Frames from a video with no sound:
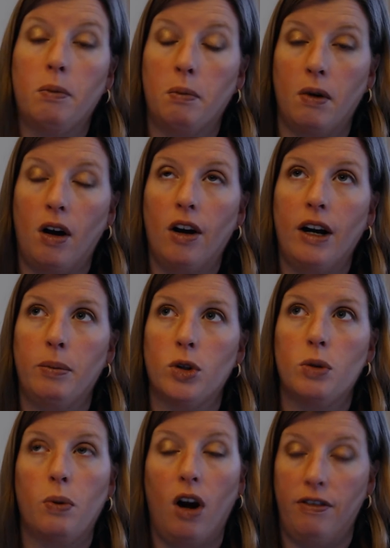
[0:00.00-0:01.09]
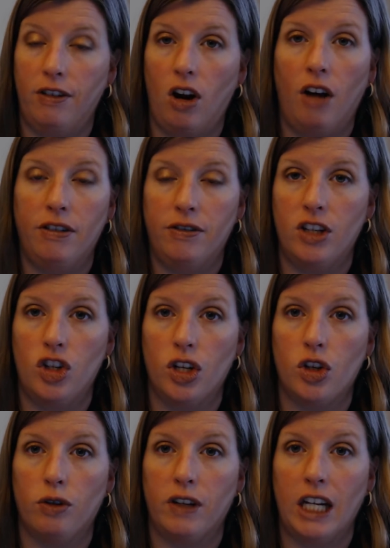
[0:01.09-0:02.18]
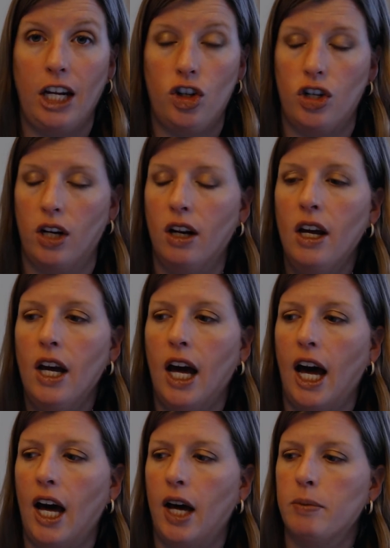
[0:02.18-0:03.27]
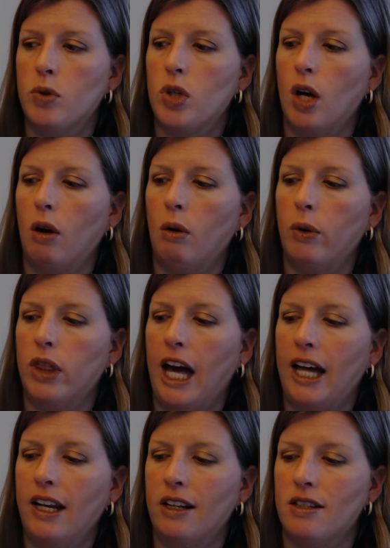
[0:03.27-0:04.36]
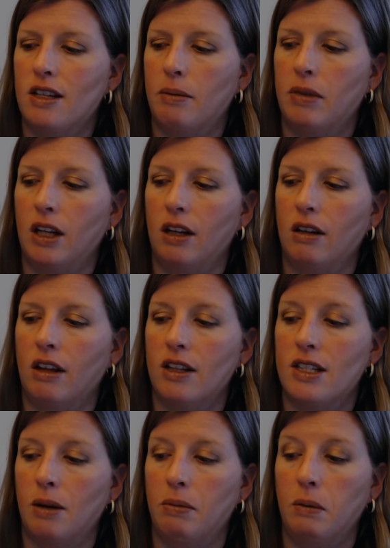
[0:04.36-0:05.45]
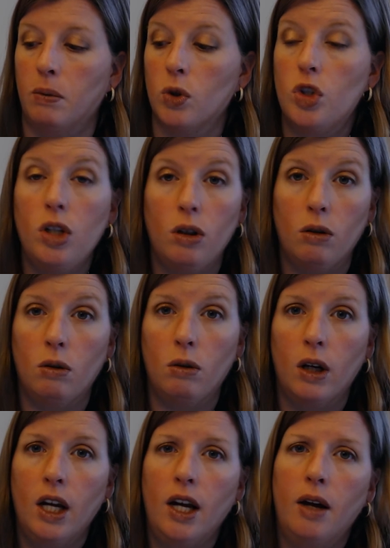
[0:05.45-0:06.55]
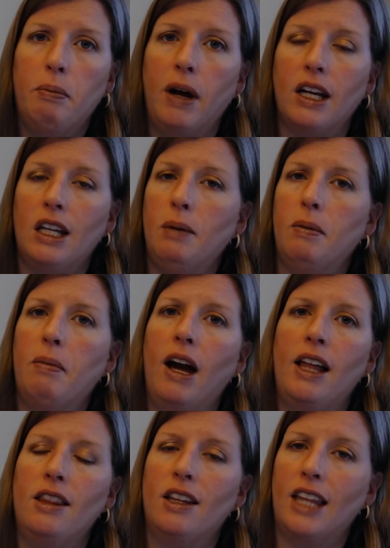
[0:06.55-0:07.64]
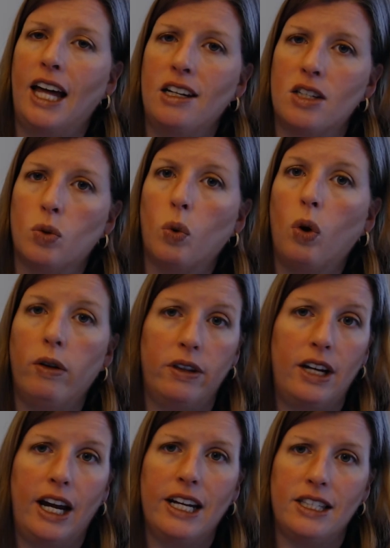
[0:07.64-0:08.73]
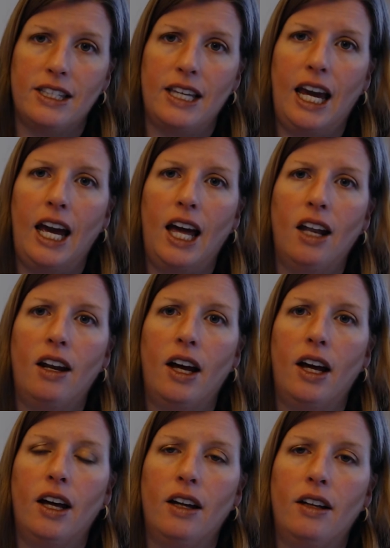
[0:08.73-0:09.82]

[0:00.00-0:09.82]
are able to profit off of the gentrification. So that is something that some people do, but keep in mind that that is a roll of the dice and